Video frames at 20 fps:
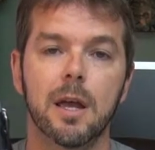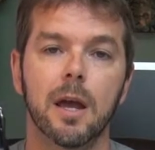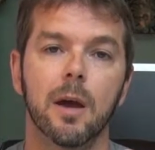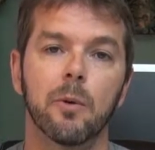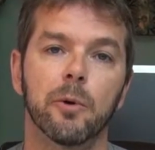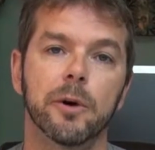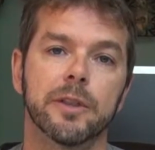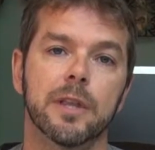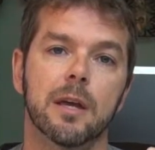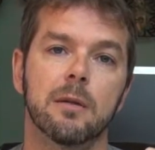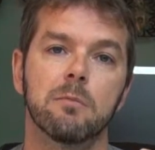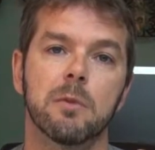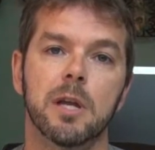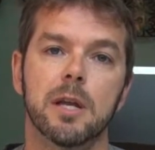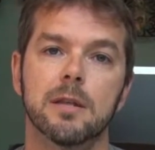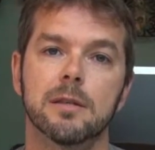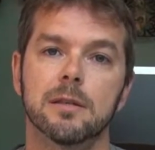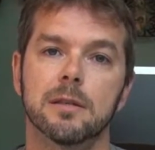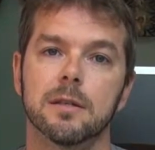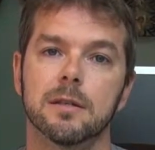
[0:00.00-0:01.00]
And what that
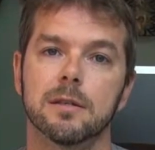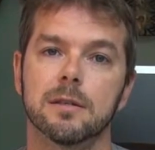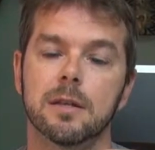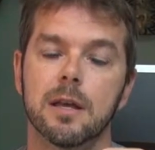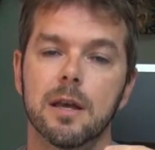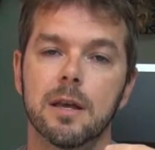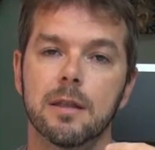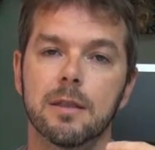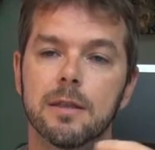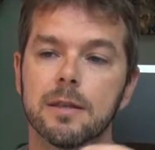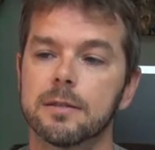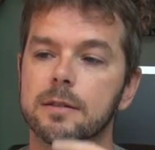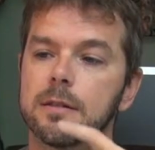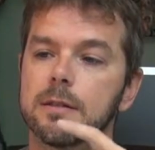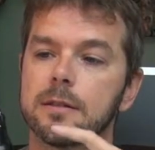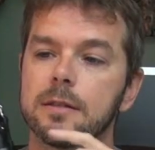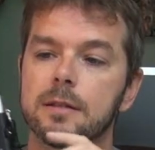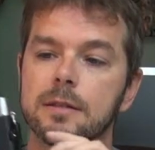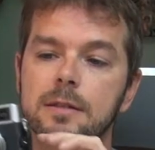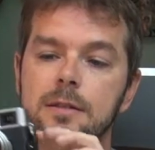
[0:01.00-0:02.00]
means is this
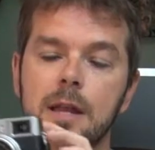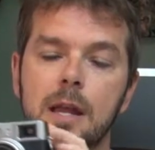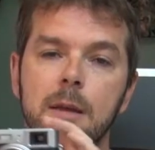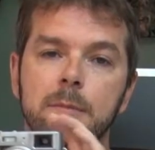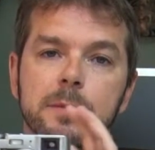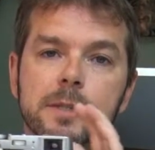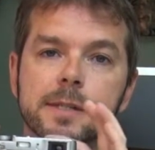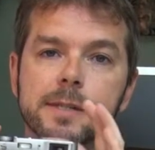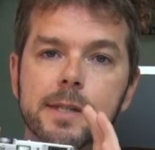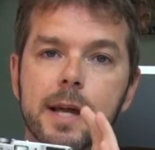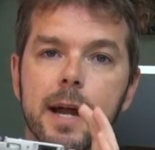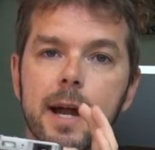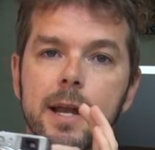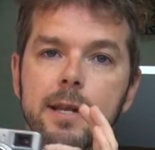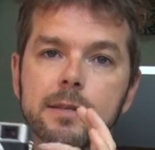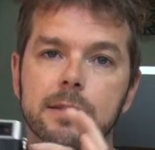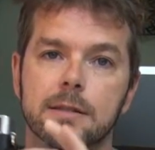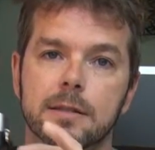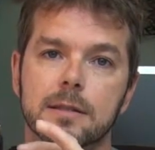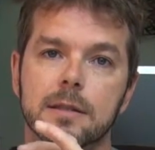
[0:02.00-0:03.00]
is the same
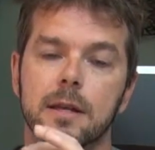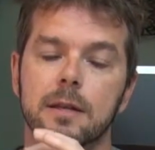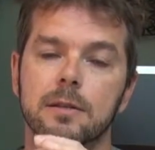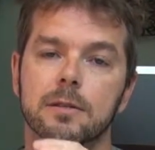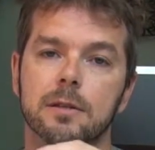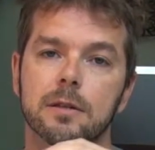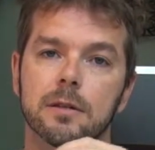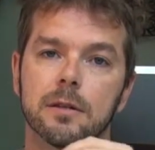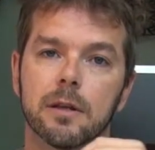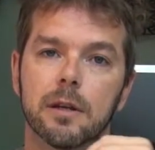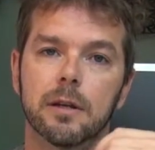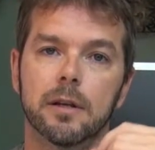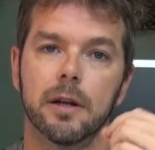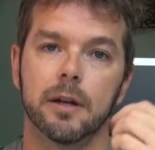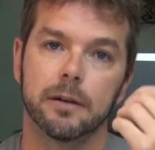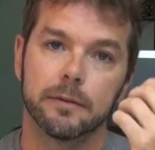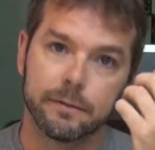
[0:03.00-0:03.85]
sized sensor that you're going to